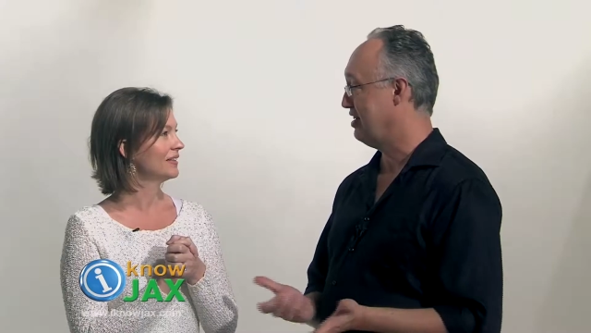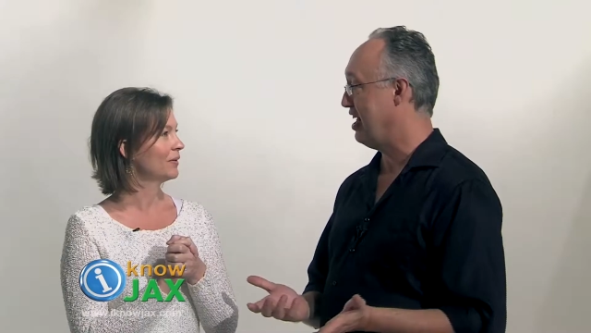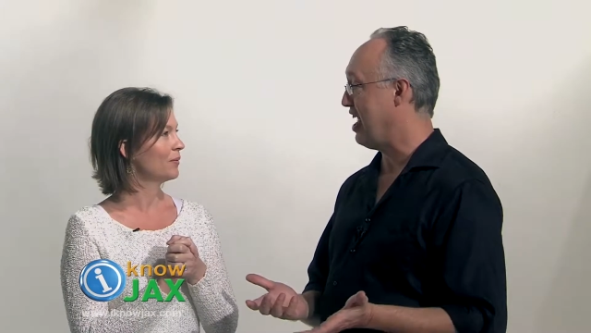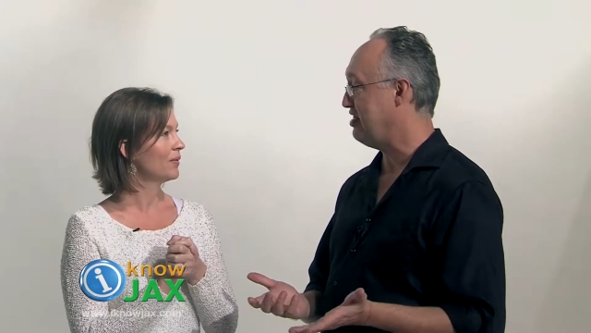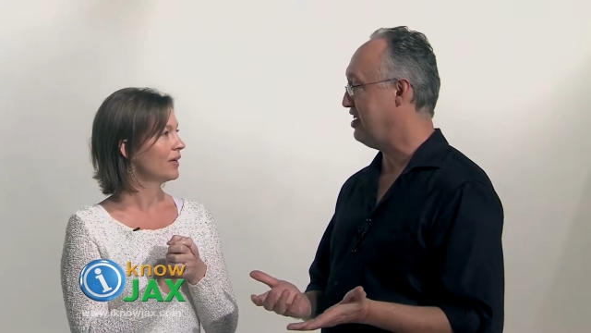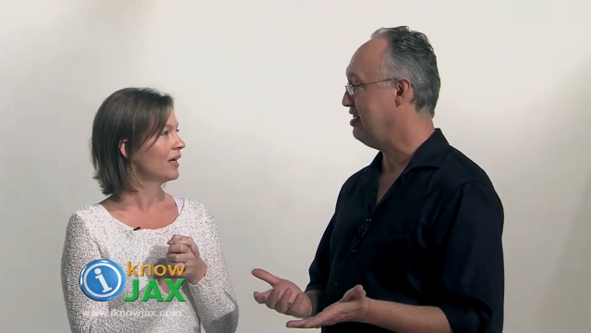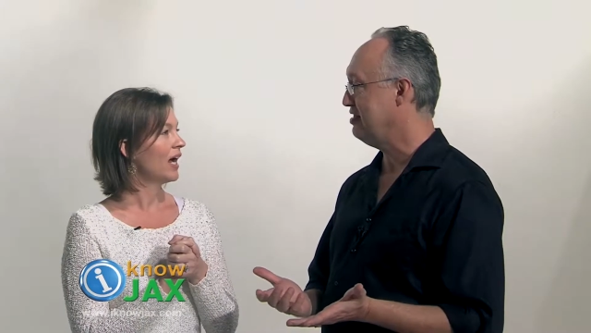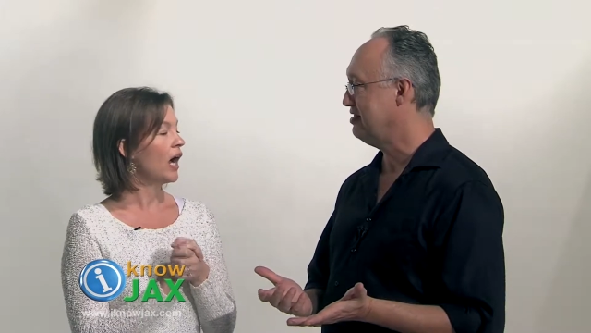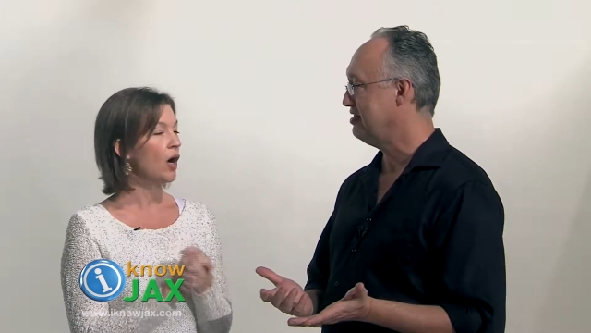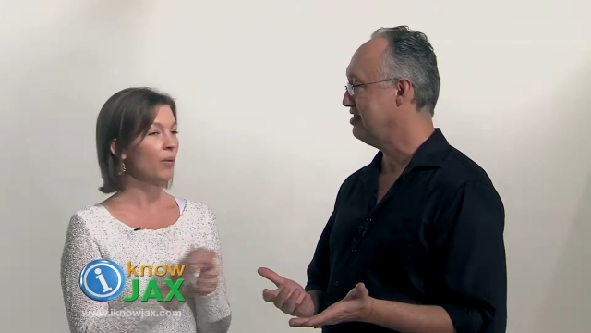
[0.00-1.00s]
Speaker 1: And that's it?
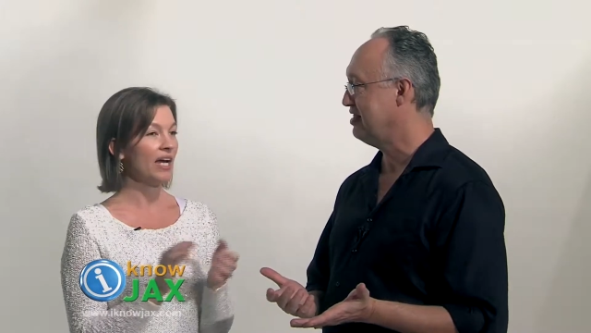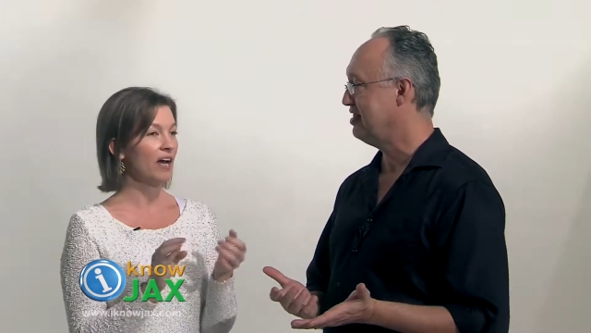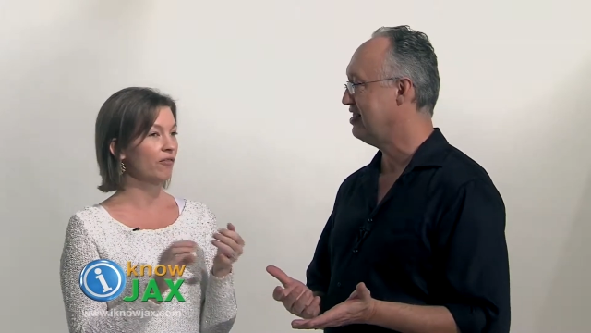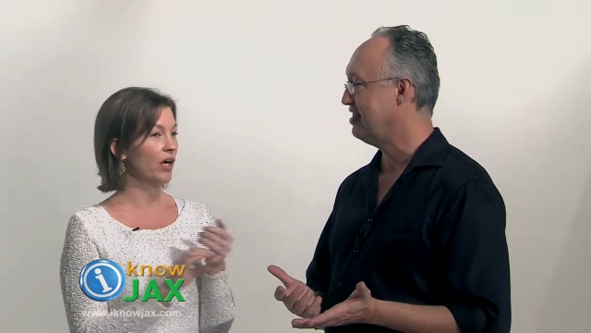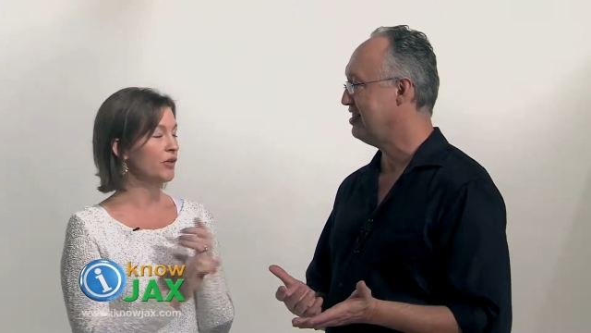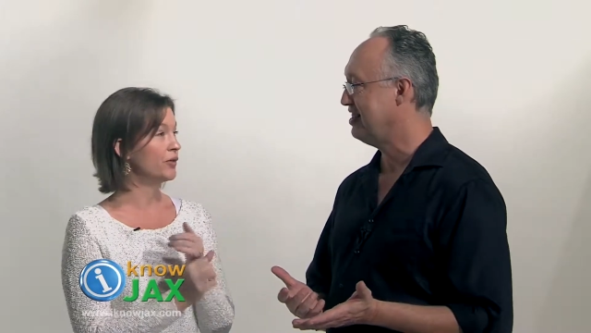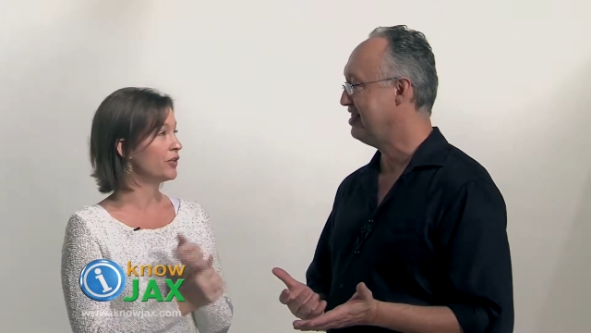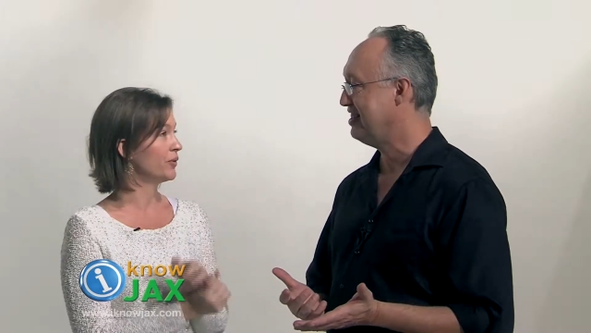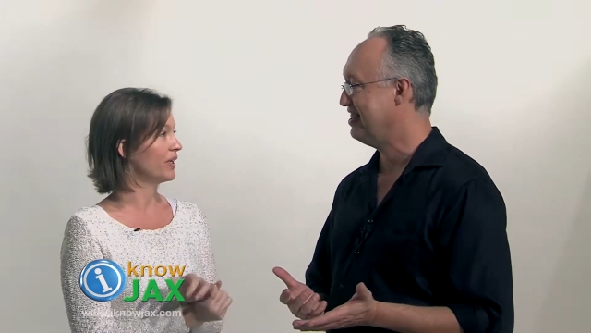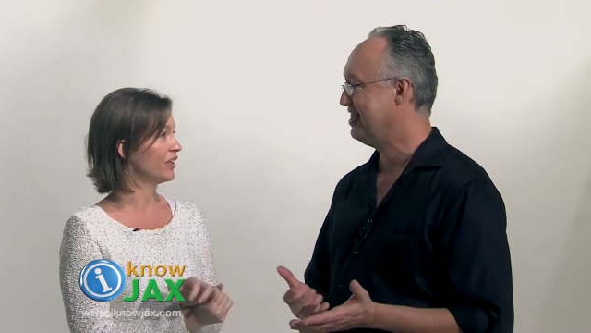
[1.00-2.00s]
Uh, we have, uh, you
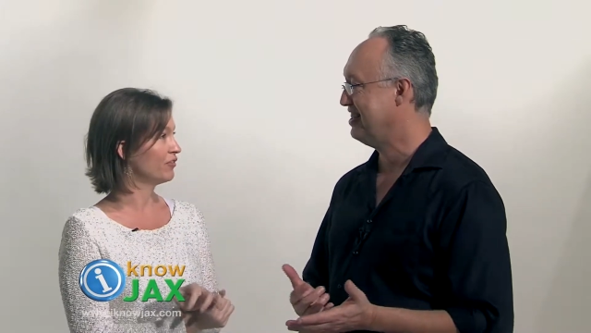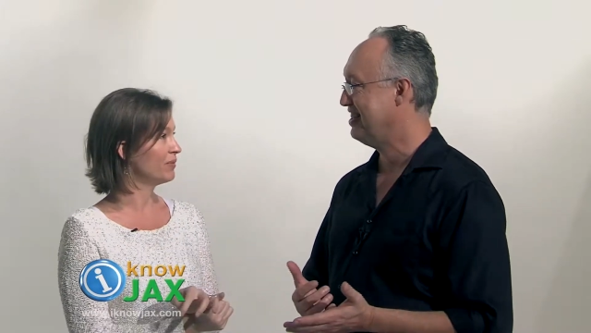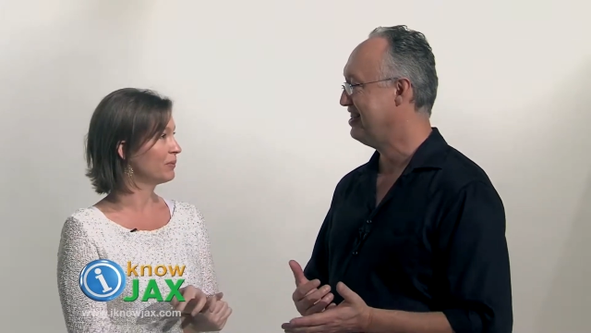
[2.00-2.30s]
can do a gift